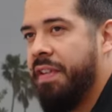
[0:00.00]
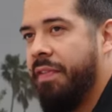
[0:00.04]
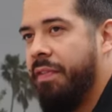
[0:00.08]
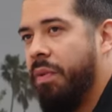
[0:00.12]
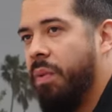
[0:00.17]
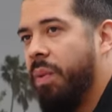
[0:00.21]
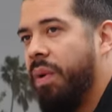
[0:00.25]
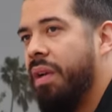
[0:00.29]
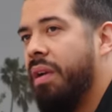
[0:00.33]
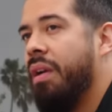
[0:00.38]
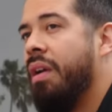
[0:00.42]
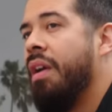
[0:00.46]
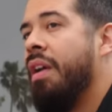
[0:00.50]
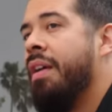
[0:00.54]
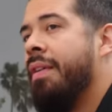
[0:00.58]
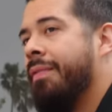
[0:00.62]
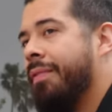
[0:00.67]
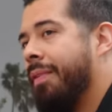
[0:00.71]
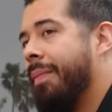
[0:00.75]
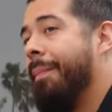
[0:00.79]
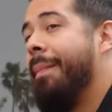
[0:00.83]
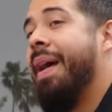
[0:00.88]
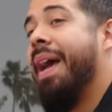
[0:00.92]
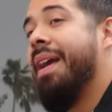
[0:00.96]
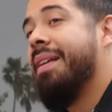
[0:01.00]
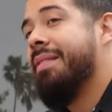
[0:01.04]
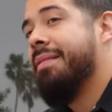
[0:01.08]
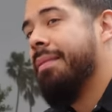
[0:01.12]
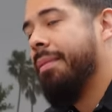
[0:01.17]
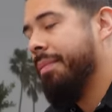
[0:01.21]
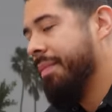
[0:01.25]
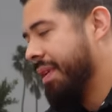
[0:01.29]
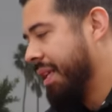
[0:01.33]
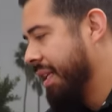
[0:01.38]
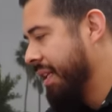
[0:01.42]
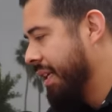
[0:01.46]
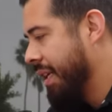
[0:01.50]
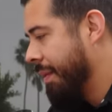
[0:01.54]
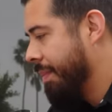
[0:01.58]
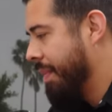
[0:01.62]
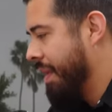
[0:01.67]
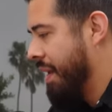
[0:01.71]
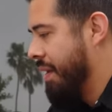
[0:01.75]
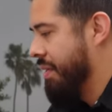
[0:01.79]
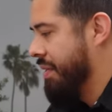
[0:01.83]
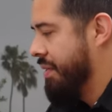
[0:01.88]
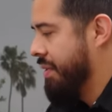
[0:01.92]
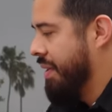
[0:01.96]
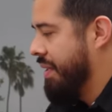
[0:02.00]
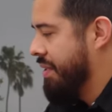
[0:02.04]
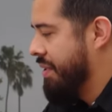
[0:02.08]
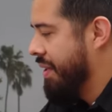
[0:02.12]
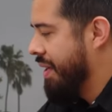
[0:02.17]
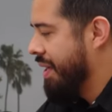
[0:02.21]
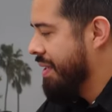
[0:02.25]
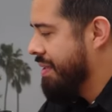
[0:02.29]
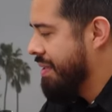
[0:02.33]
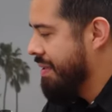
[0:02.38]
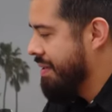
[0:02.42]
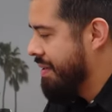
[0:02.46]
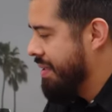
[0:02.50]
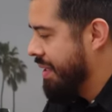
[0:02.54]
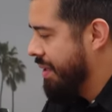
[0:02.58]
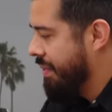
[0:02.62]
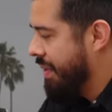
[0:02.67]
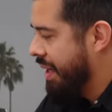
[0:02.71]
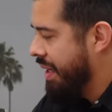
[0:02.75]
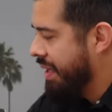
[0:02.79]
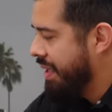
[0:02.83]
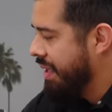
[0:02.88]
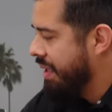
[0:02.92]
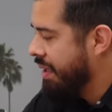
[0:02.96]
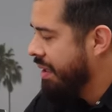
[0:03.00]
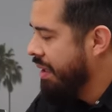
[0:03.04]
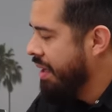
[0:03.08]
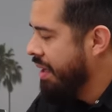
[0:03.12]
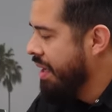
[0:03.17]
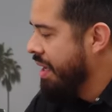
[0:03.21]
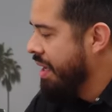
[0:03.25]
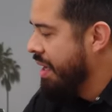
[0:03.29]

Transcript: of your wheel for maximum cleaning power. So as you guys can see right here,